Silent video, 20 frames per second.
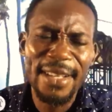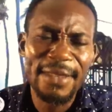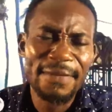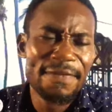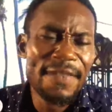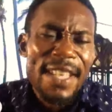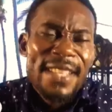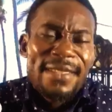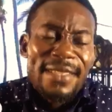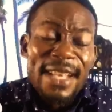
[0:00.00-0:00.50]

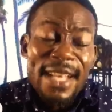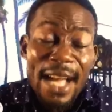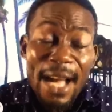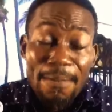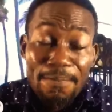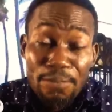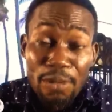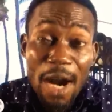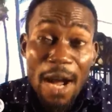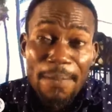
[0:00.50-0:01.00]
these
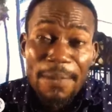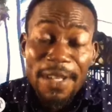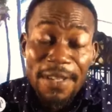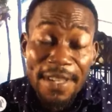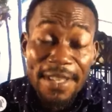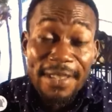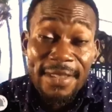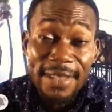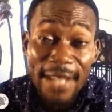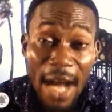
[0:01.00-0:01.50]
are probably
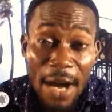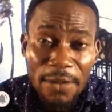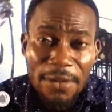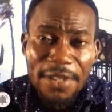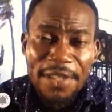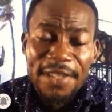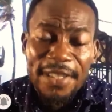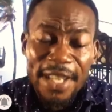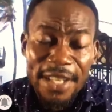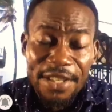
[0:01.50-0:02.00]
the
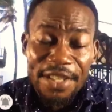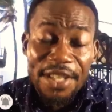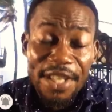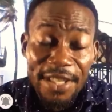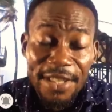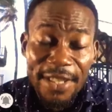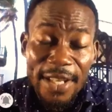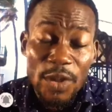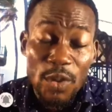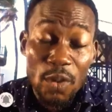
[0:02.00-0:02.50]
sounds that
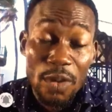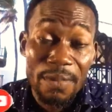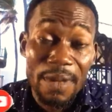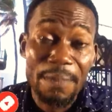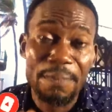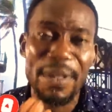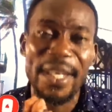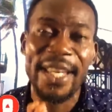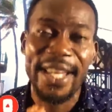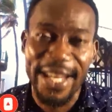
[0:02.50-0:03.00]
Jesus will be
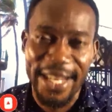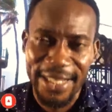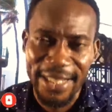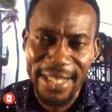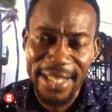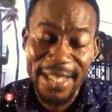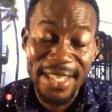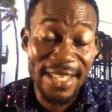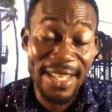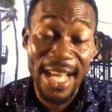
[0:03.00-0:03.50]
picking
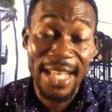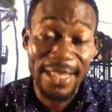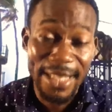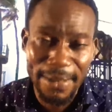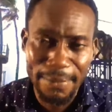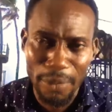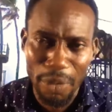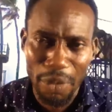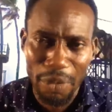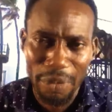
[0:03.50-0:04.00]

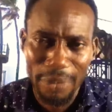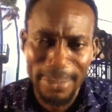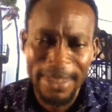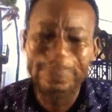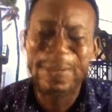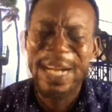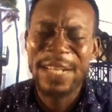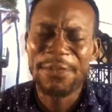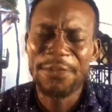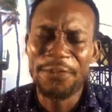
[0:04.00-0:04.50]
nothing more.
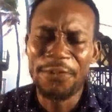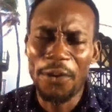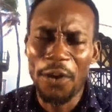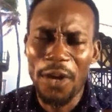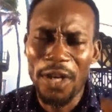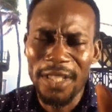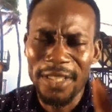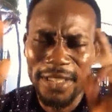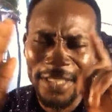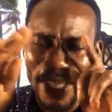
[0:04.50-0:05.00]
But
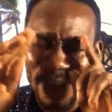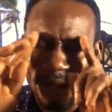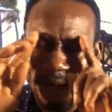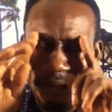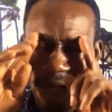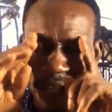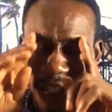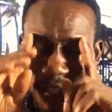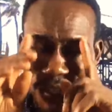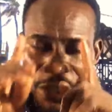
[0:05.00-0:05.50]
for the
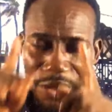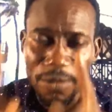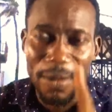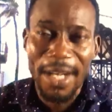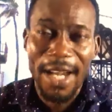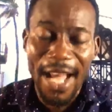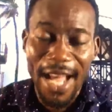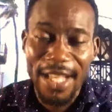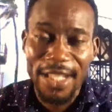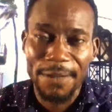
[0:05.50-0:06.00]

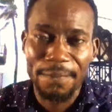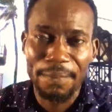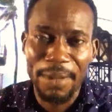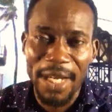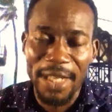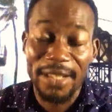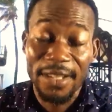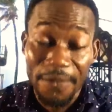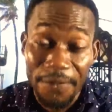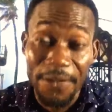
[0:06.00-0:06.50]
visual
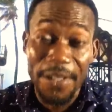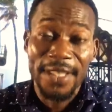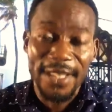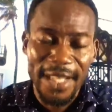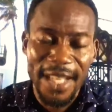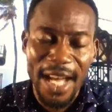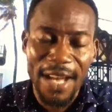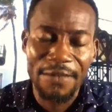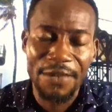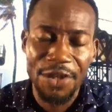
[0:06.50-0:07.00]
aspect,
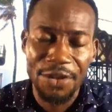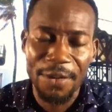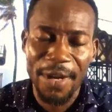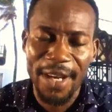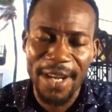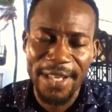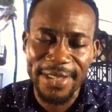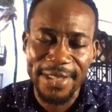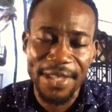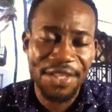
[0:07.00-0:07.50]
physical
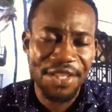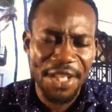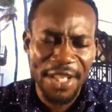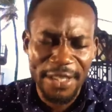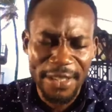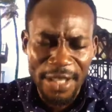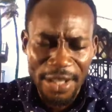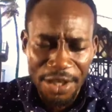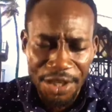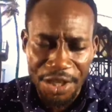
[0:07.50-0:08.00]

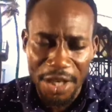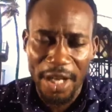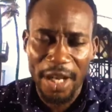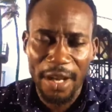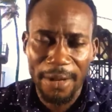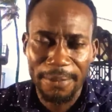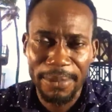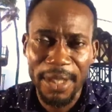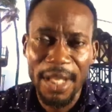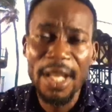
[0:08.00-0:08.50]
visualization, shut
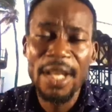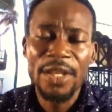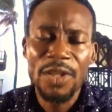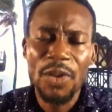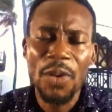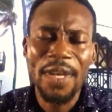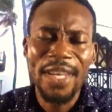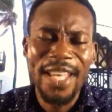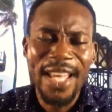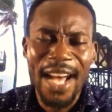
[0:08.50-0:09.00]
up.
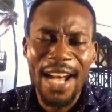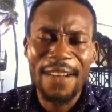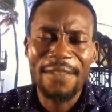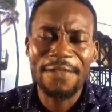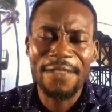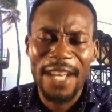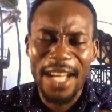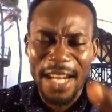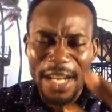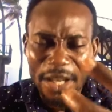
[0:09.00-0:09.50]
So you
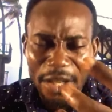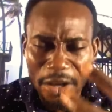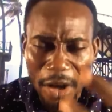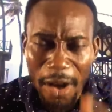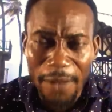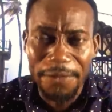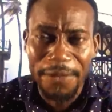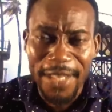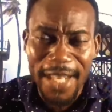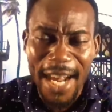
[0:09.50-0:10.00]
have
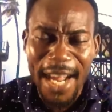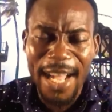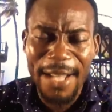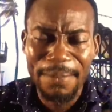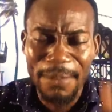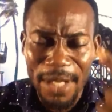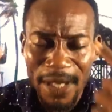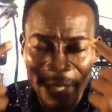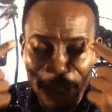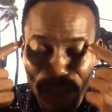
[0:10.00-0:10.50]
enough
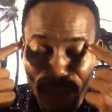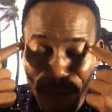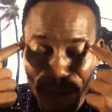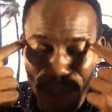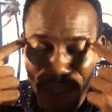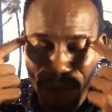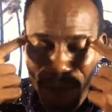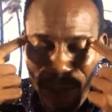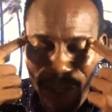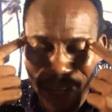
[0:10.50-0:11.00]
time to
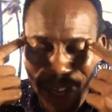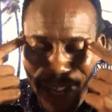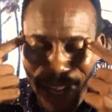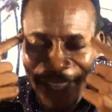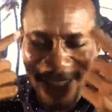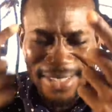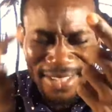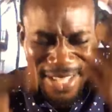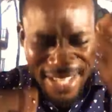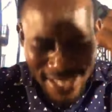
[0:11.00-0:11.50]

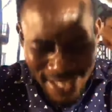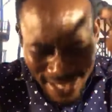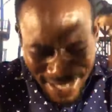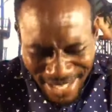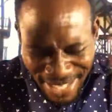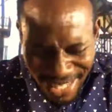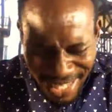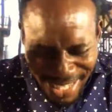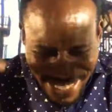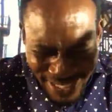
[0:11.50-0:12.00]
visualize
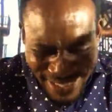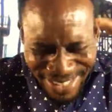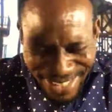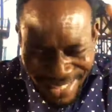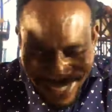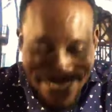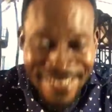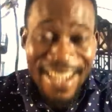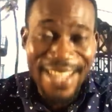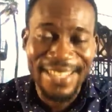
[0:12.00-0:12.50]

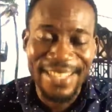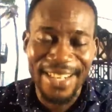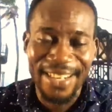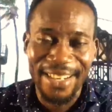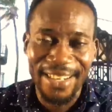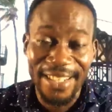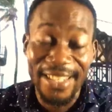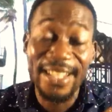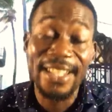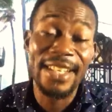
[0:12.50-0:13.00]

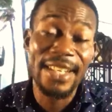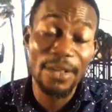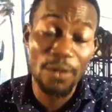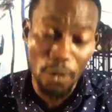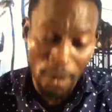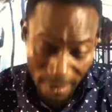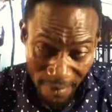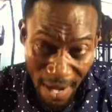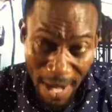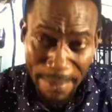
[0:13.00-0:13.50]
integratedly.
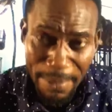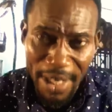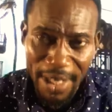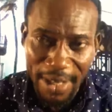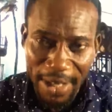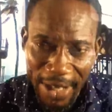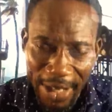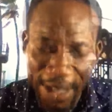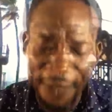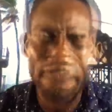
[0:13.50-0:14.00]
What do I mean
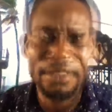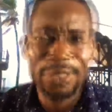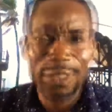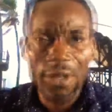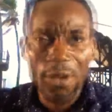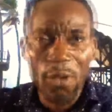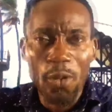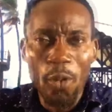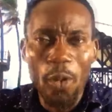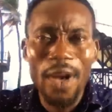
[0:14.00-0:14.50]
here?
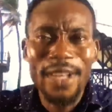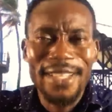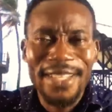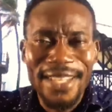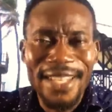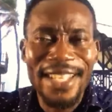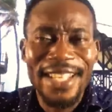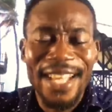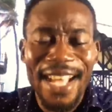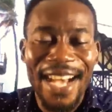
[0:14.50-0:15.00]
What
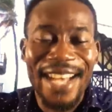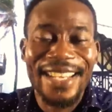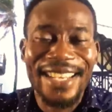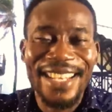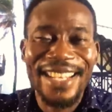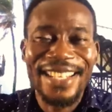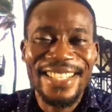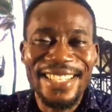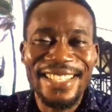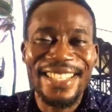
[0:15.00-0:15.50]
he had
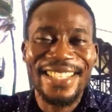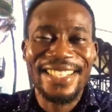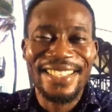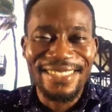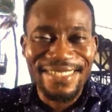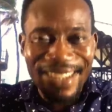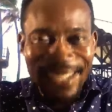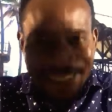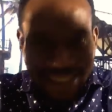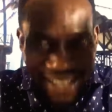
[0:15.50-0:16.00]

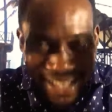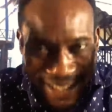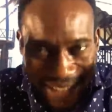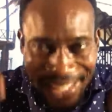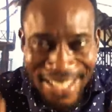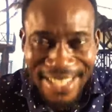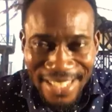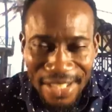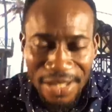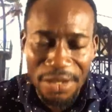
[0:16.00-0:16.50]
integrated
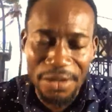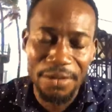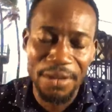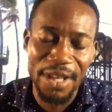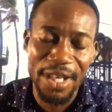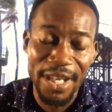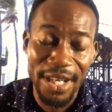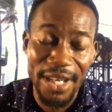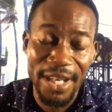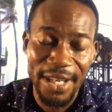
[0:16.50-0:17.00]
into
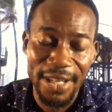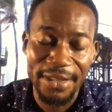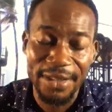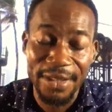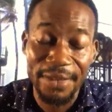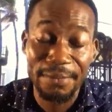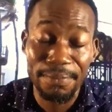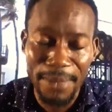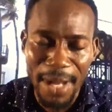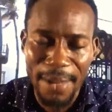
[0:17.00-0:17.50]

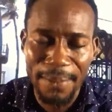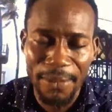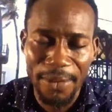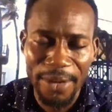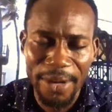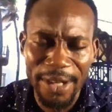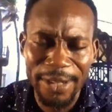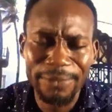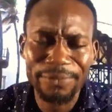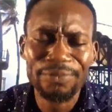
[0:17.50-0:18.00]
his
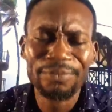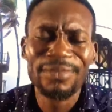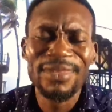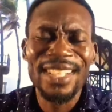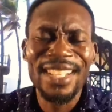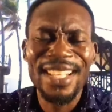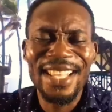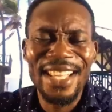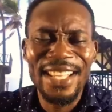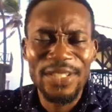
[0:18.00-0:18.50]
memory
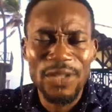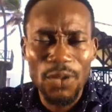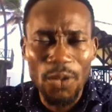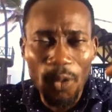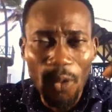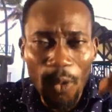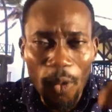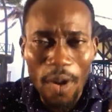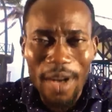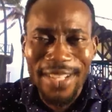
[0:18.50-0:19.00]
is
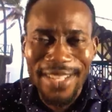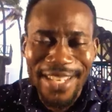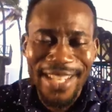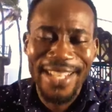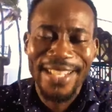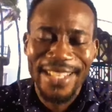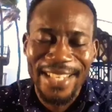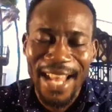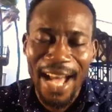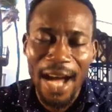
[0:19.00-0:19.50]
what
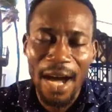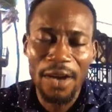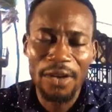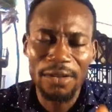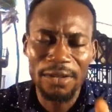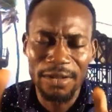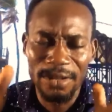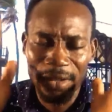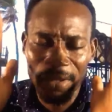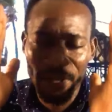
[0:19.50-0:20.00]
he
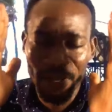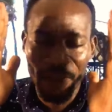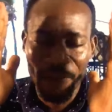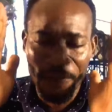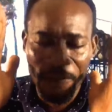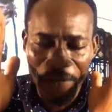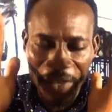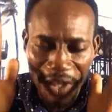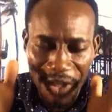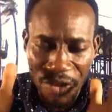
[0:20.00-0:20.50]
now
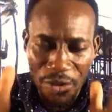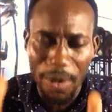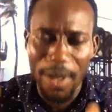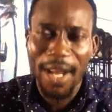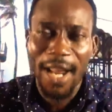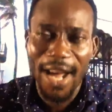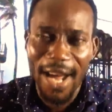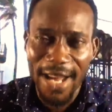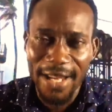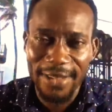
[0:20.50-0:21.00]

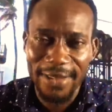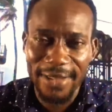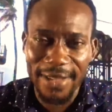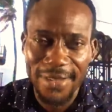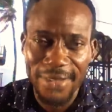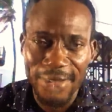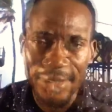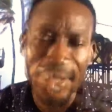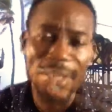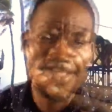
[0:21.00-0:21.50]

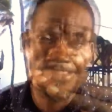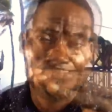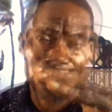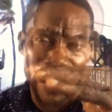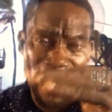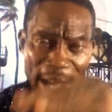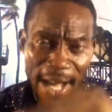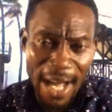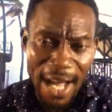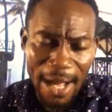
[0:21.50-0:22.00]
visualizes.
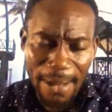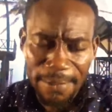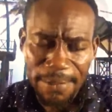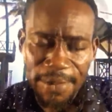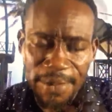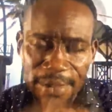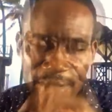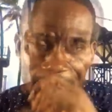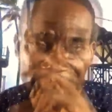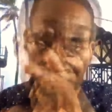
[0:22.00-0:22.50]

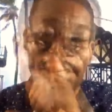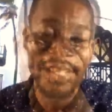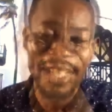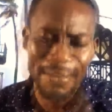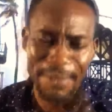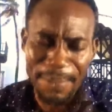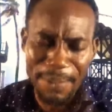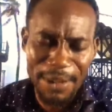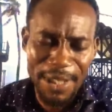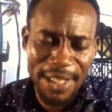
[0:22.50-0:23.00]
Perhaps, let
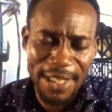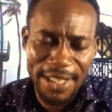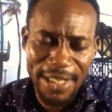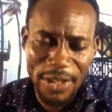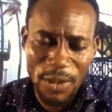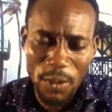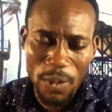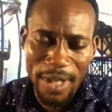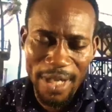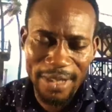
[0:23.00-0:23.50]
me put it
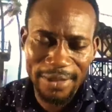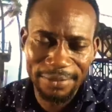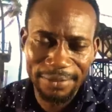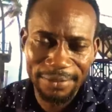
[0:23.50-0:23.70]
this way.